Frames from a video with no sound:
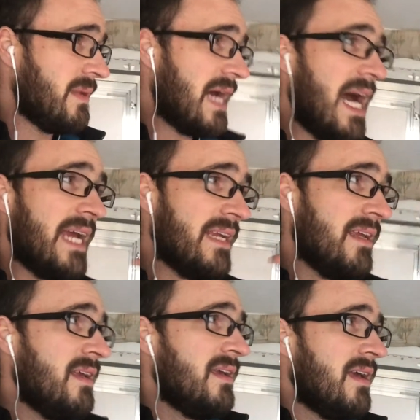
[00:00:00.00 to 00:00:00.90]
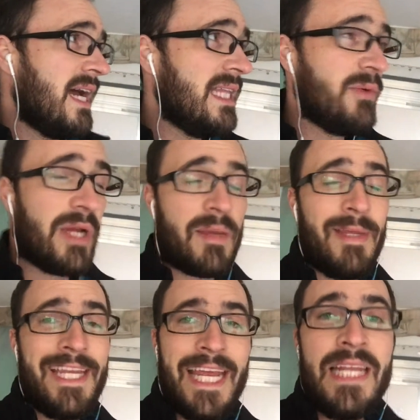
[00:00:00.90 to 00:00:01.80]
I highly
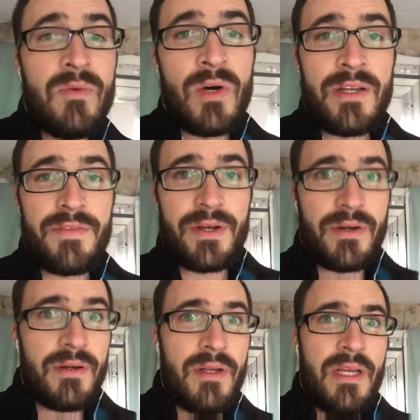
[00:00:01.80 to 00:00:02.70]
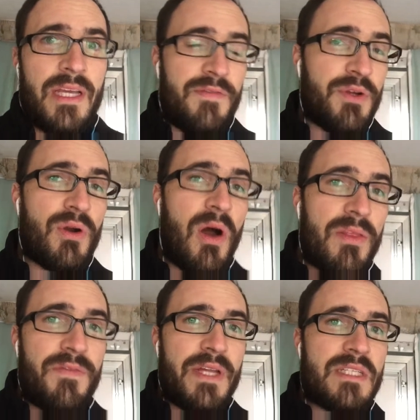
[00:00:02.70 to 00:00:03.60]
recommend anyone, if you're on the
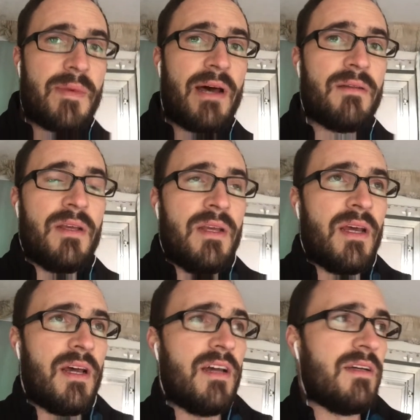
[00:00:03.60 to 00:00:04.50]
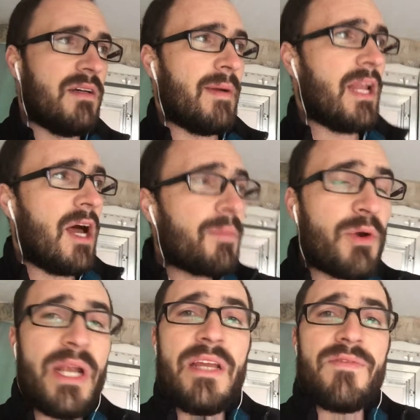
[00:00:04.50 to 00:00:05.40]
fence about
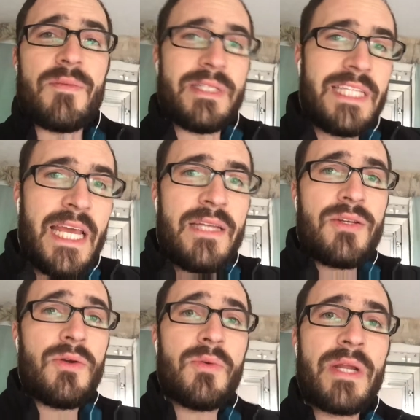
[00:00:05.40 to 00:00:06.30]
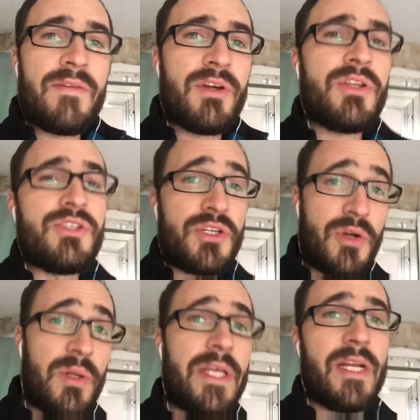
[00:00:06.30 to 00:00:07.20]
upgrading from a tent or whatever, you should
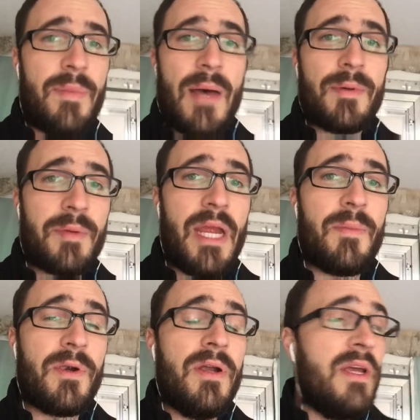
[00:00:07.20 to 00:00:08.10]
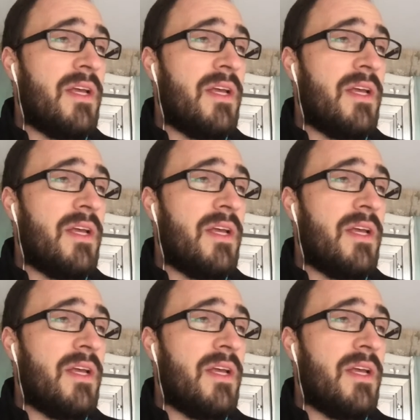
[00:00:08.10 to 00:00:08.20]
totally get a pop-up camper.